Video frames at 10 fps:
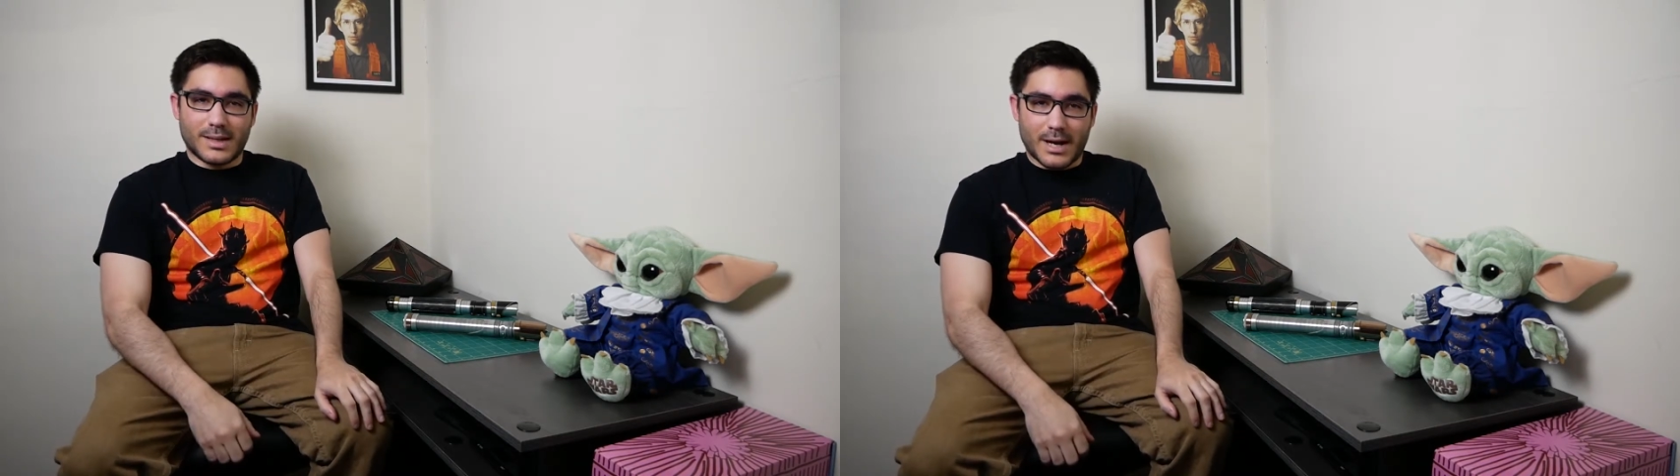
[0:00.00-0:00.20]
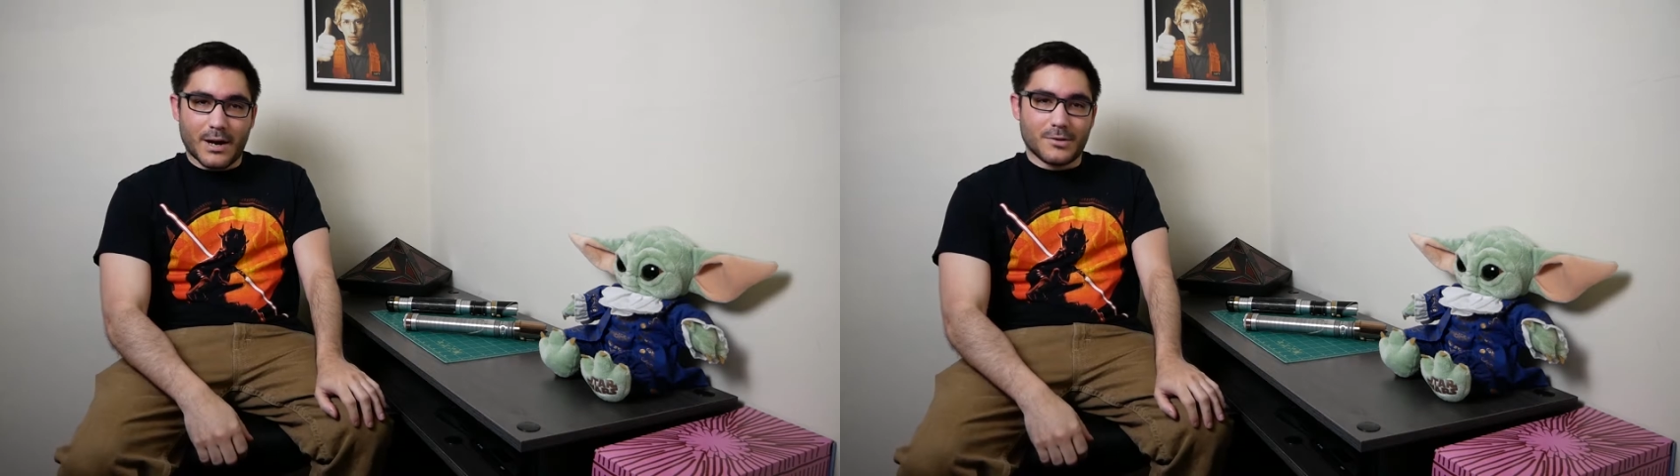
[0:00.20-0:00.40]

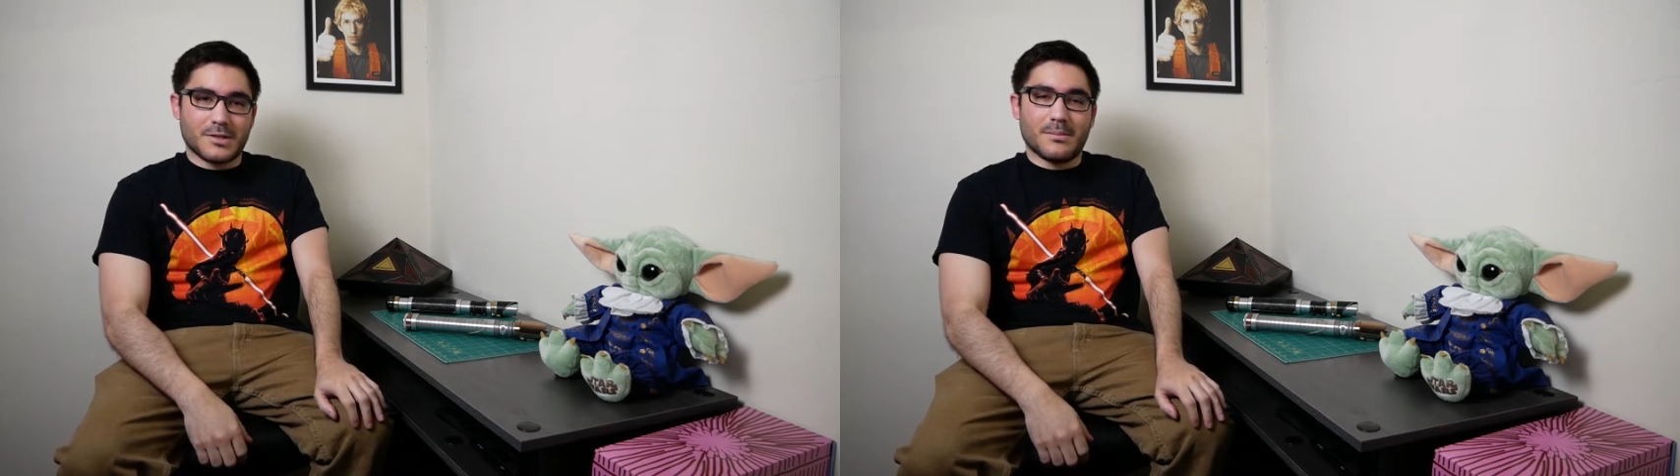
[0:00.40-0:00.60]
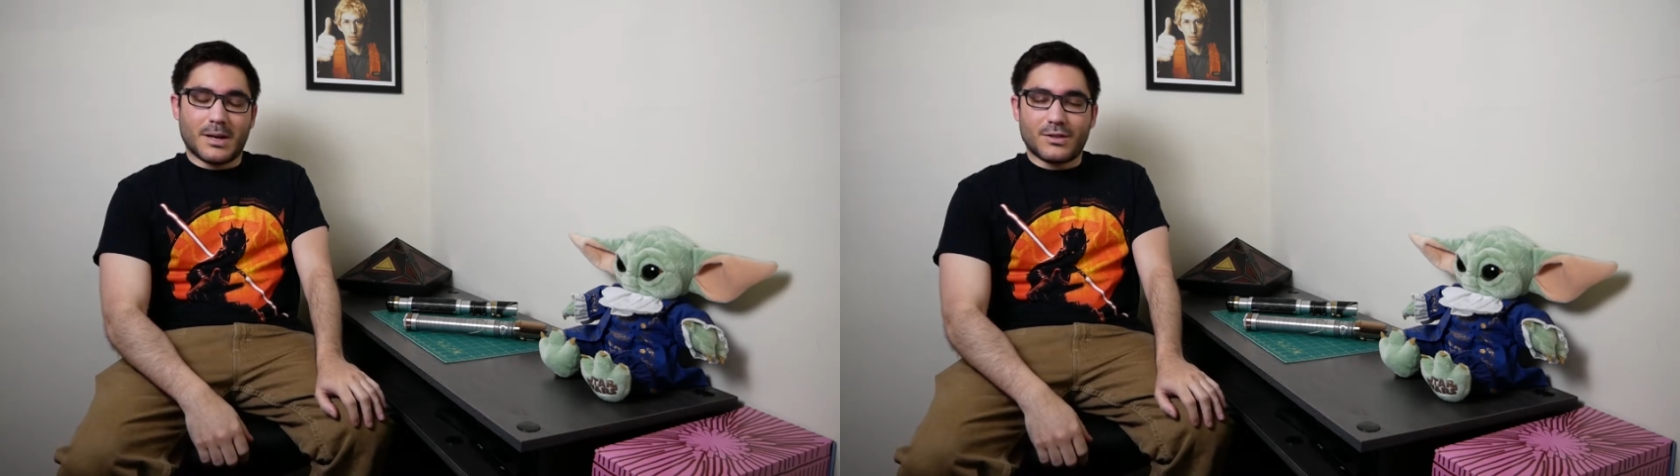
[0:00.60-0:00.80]
cares
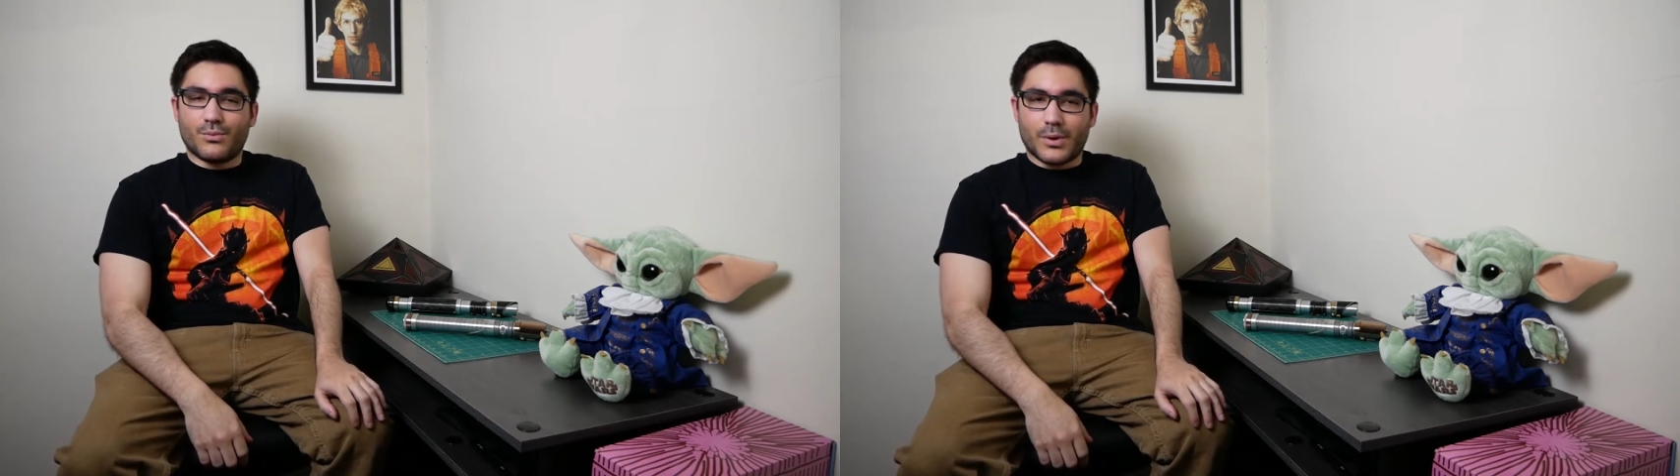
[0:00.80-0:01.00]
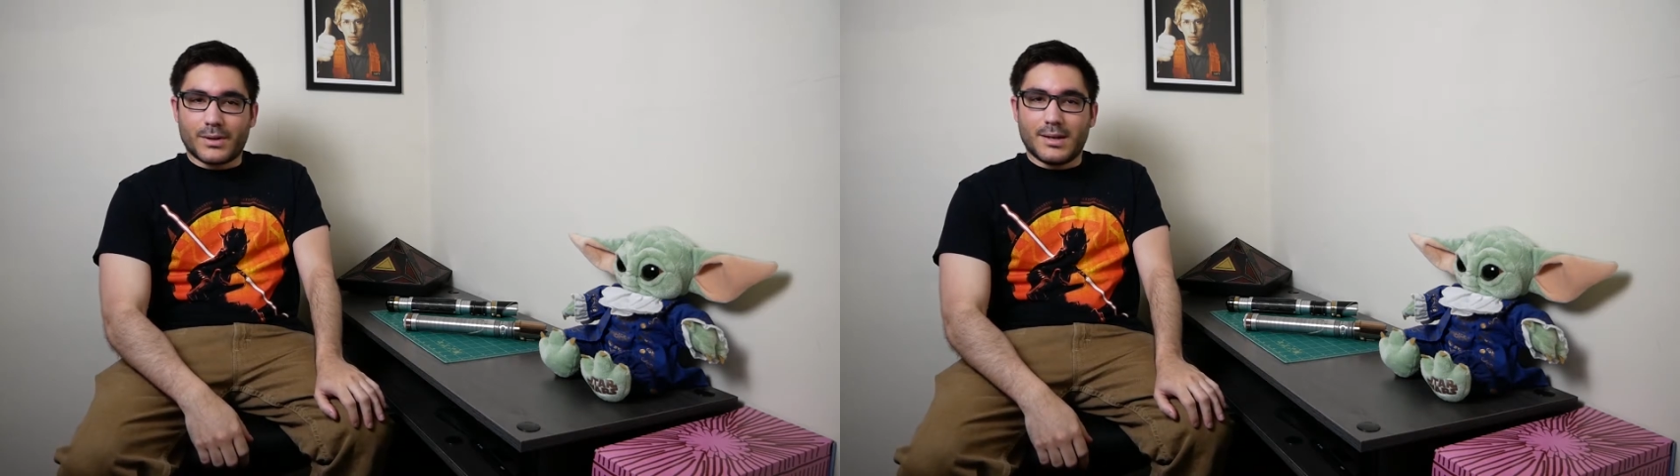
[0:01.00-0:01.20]
about the
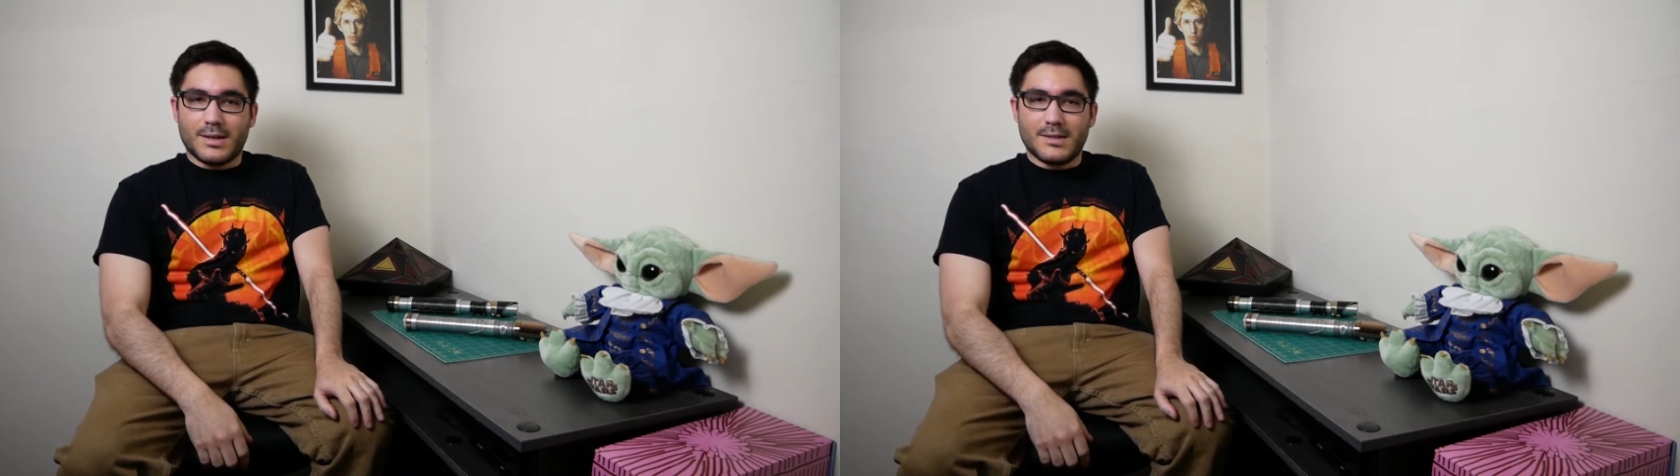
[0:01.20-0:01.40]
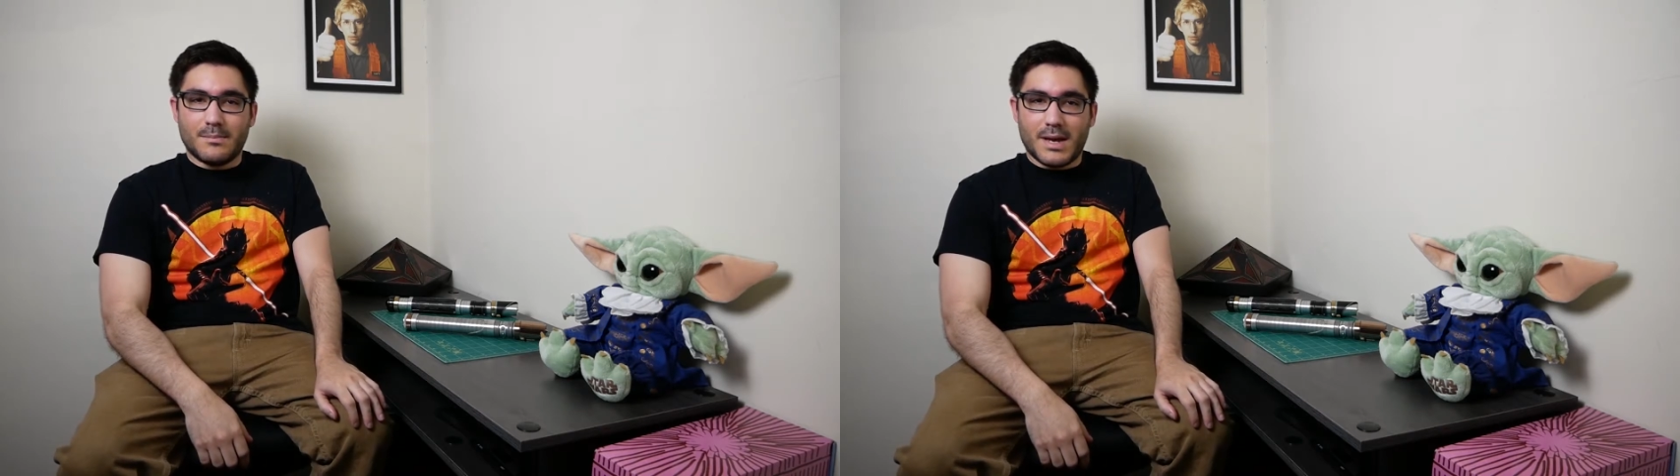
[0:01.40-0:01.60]
work that
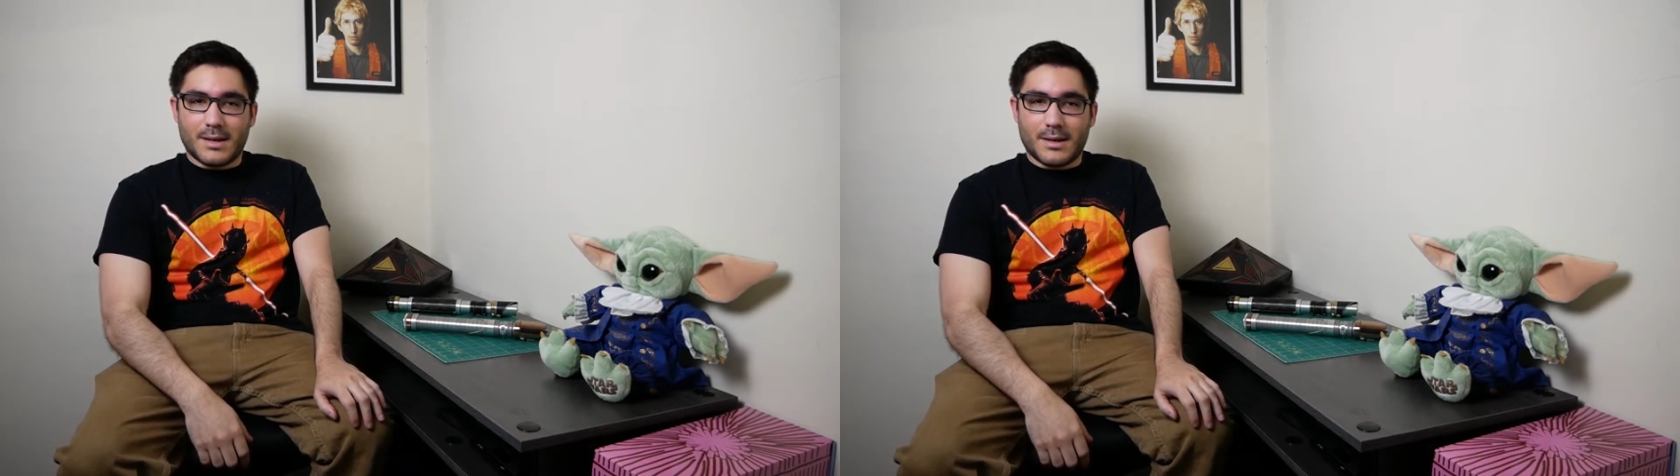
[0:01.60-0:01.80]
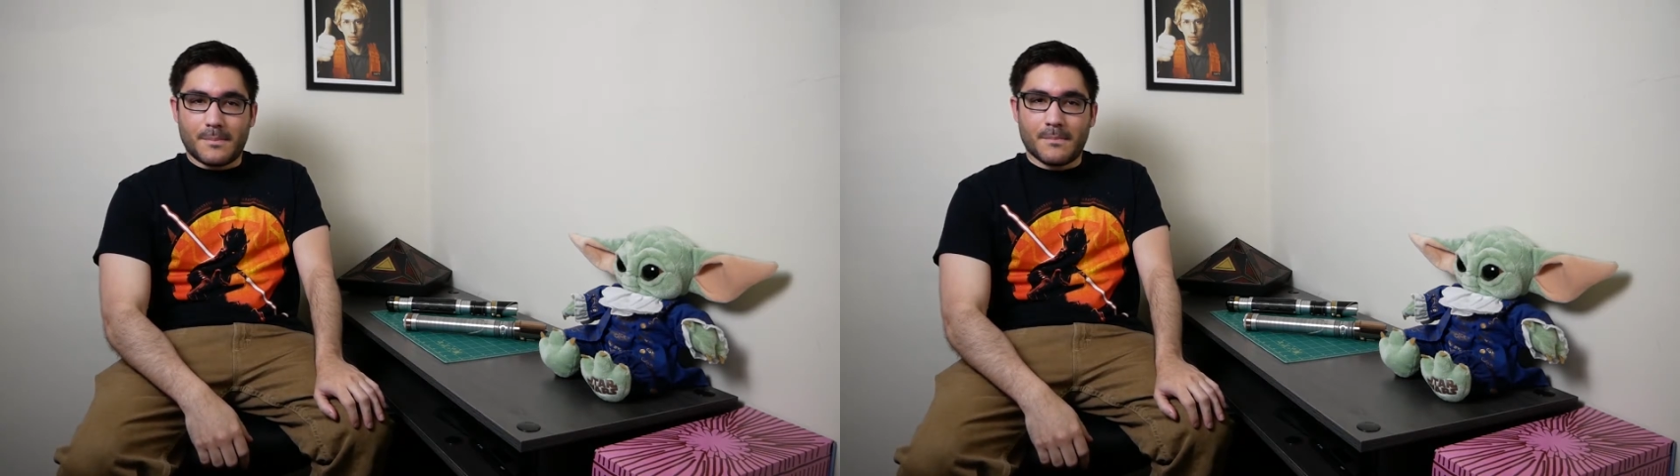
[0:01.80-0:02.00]
he's making.